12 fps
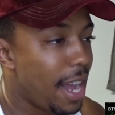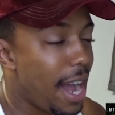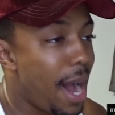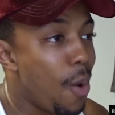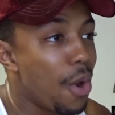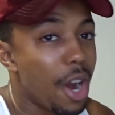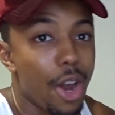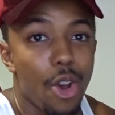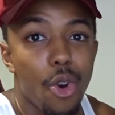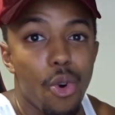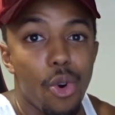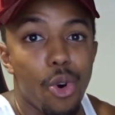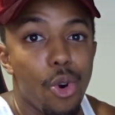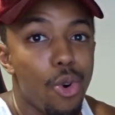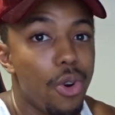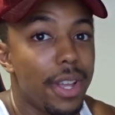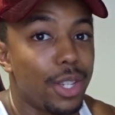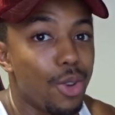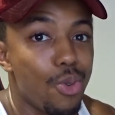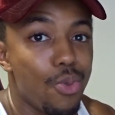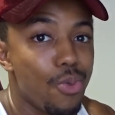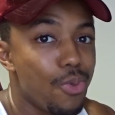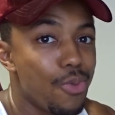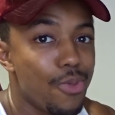I would have known who is who.
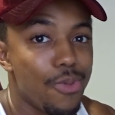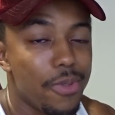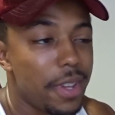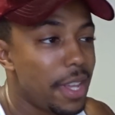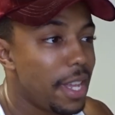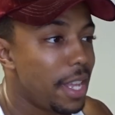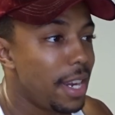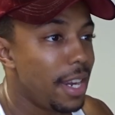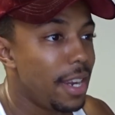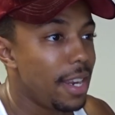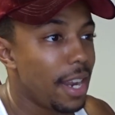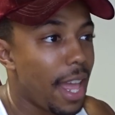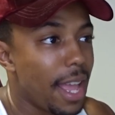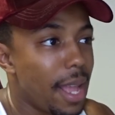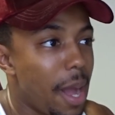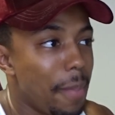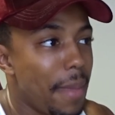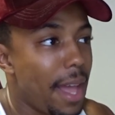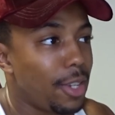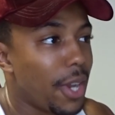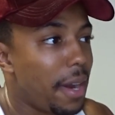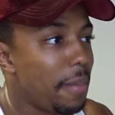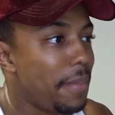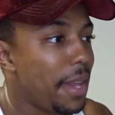Like, I'm not
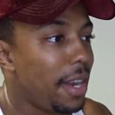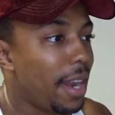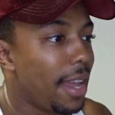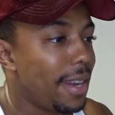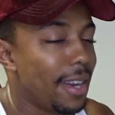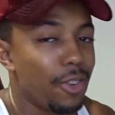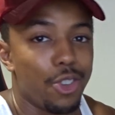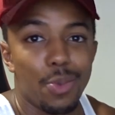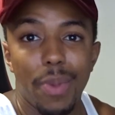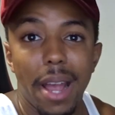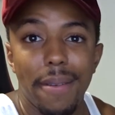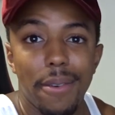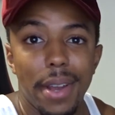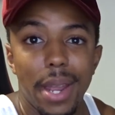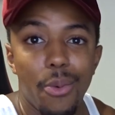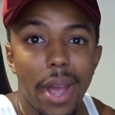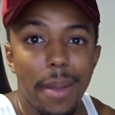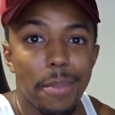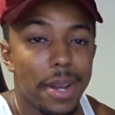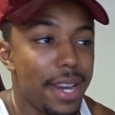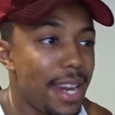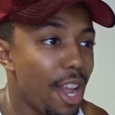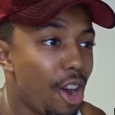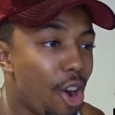trying to be, like, disrespectful anyway,
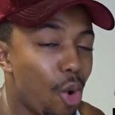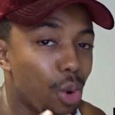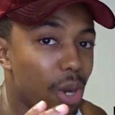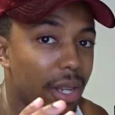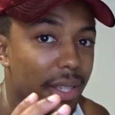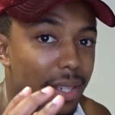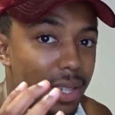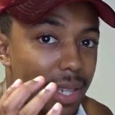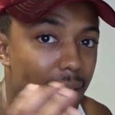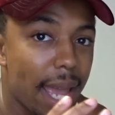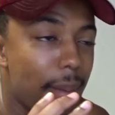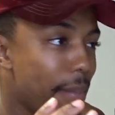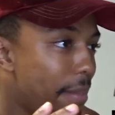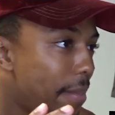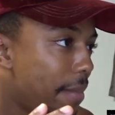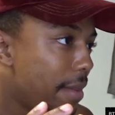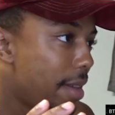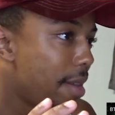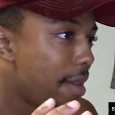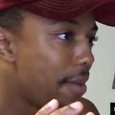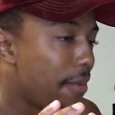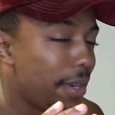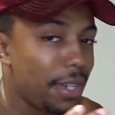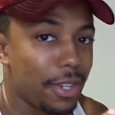but they all look the same,
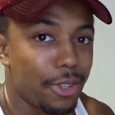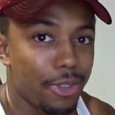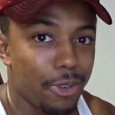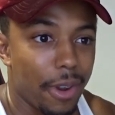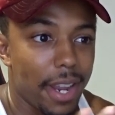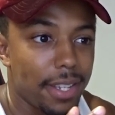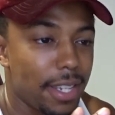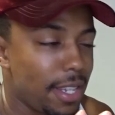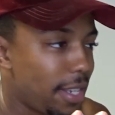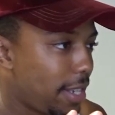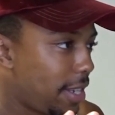which is crazy.